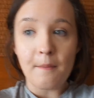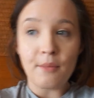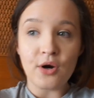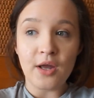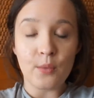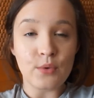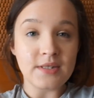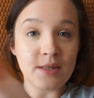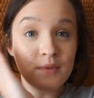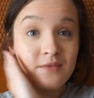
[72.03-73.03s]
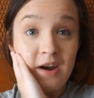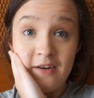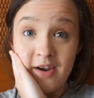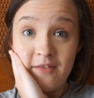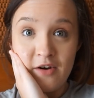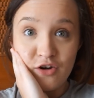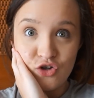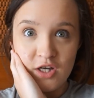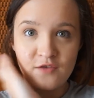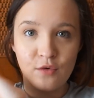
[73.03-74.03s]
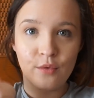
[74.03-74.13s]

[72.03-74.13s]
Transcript: but it was very, very stressful.